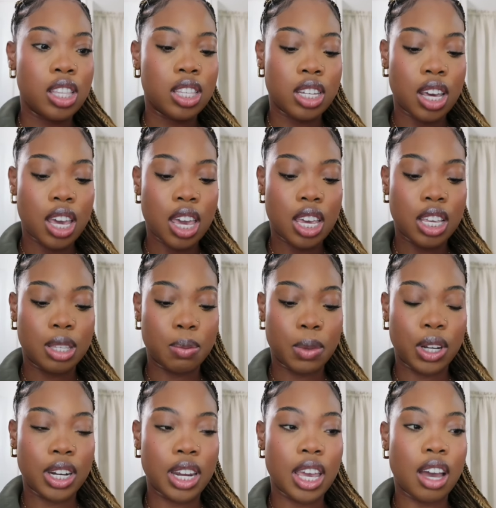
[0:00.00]
Today is
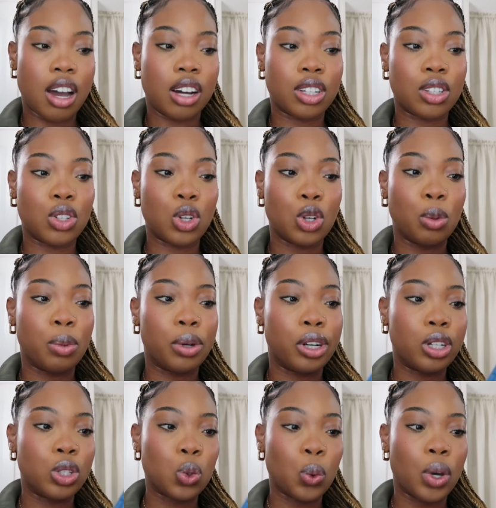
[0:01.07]
Monday,
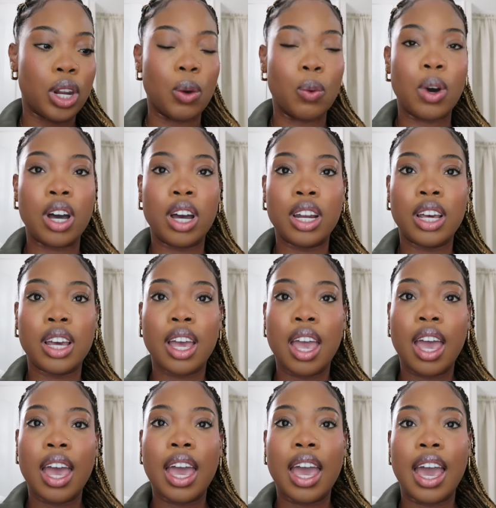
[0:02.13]
October 21
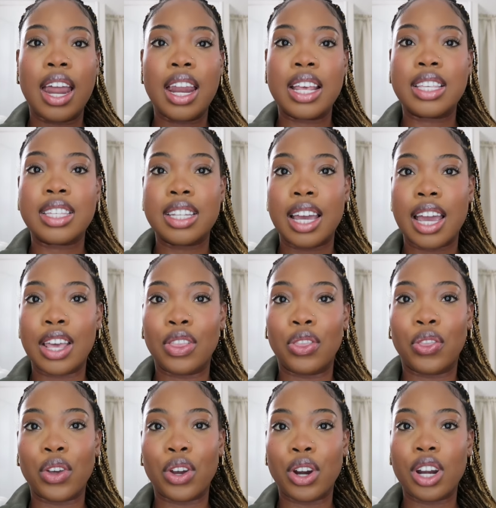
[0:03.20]
and it's 9
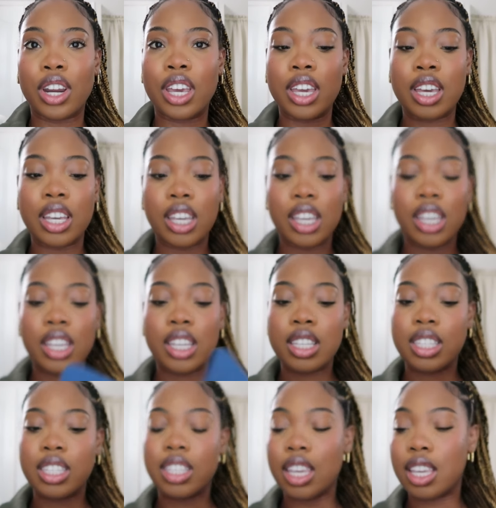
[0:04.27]
30
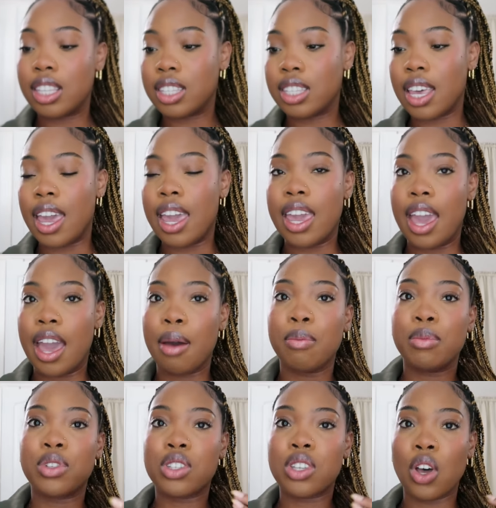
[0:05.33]
6
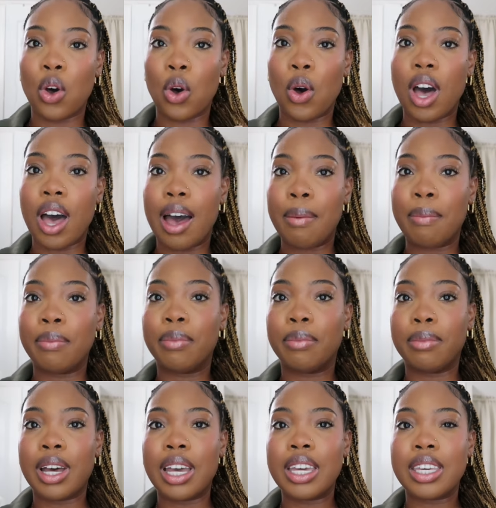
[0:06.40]
a.m. So I
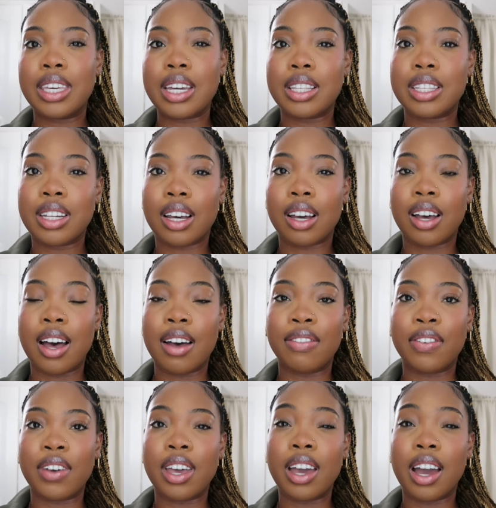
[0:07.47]
might get to the
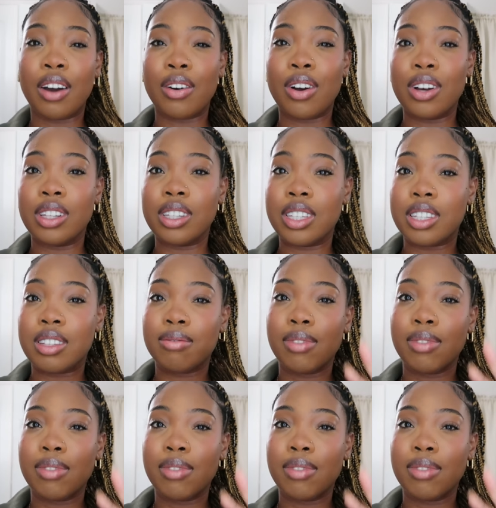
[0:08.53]
cafe around